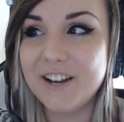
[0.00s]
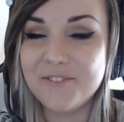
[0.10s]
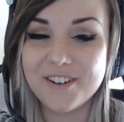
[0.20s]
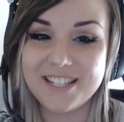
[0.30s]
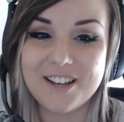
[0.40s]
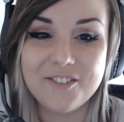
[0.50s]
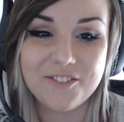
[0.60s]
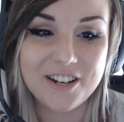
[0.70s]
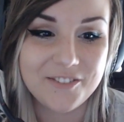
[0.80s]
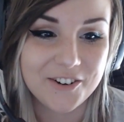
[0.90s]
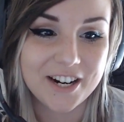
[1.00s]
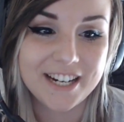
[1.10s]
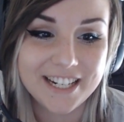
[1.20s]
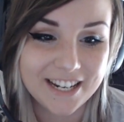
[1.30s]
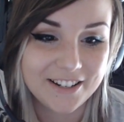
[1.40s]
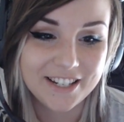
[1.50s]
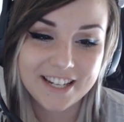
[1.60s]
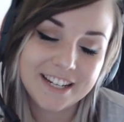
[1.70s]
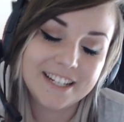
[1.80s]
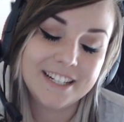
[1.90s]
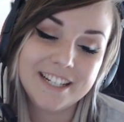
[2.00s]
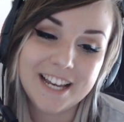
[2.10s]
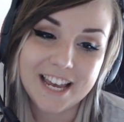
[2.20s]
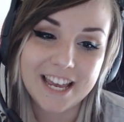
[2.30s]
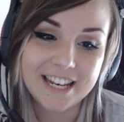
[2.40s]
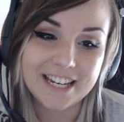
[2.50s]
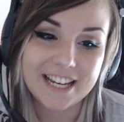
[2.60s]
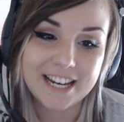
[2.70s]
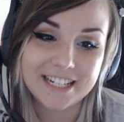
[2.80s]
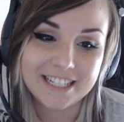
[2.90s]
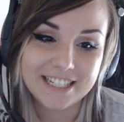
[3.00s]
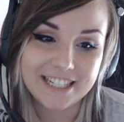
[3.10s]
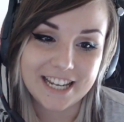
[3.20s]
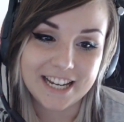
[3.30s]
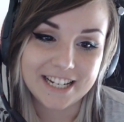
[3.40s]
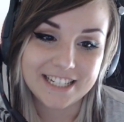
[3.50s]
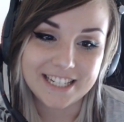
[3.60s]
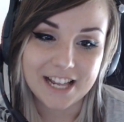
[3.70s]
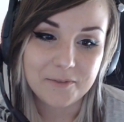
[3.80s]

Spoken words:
myself anymore in that kind of style.